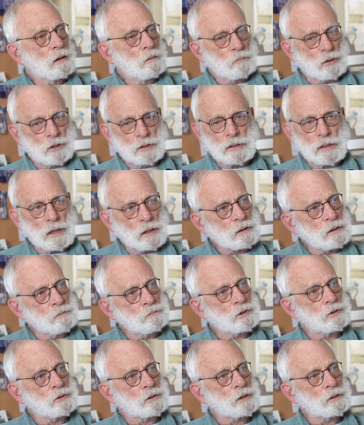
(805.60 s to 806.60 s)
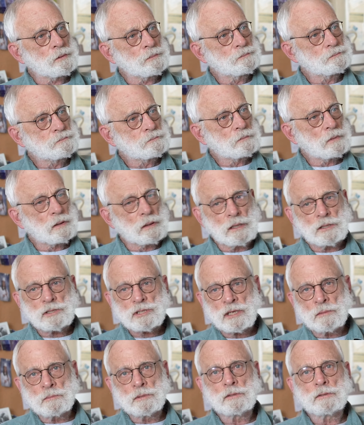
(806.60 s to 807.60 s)
Put it on computer.
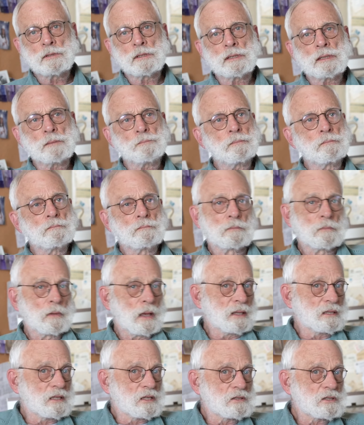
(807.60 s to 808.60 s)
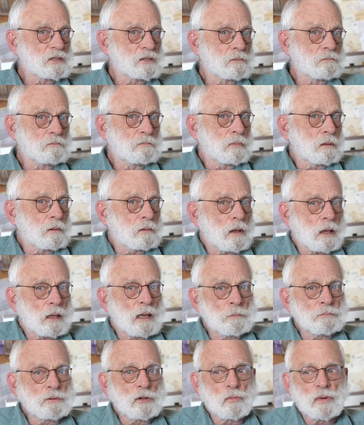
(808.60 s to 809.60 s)
Each community at this
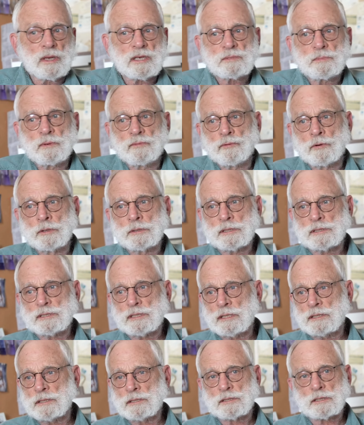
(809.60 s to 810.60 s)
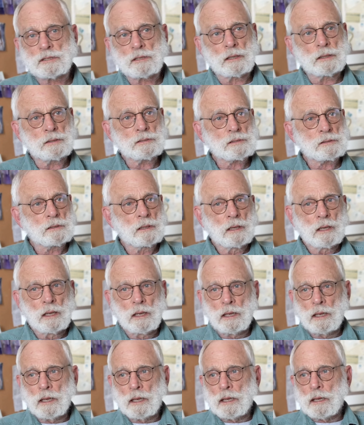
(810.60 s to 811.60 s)
couple of weeks before the season starts,
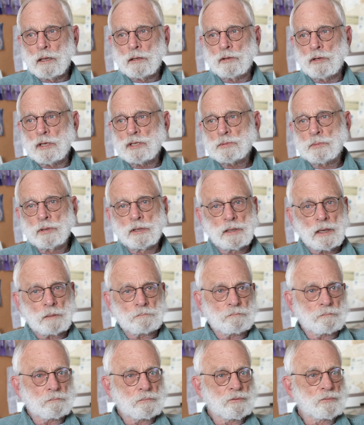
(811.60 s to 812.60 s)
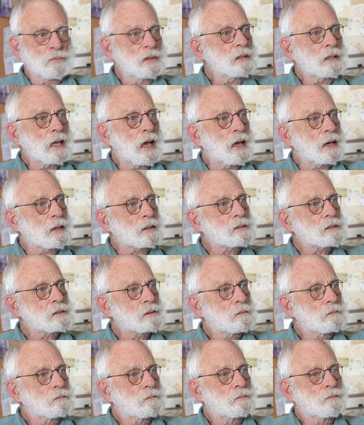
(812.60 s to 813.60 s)
you each put up three tags
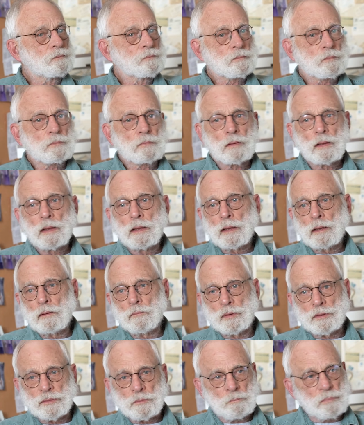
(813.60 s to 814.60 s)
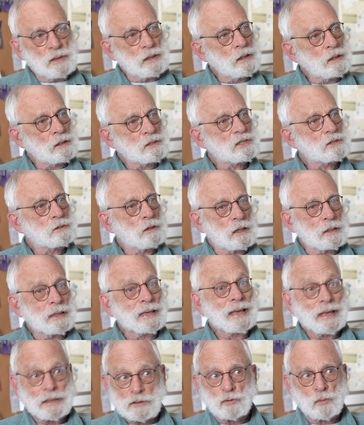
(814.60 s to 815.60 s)
with bidding
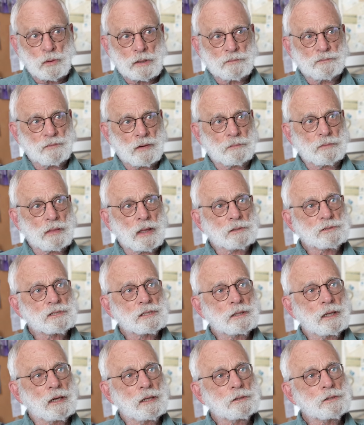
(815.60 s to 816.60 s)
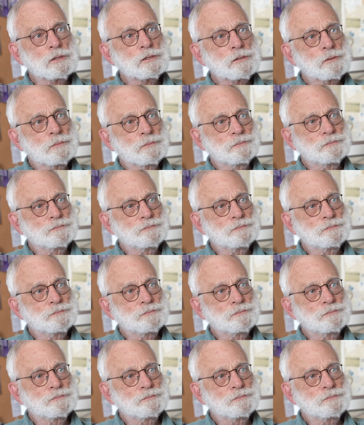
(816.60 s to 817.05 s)
starting at $25,000.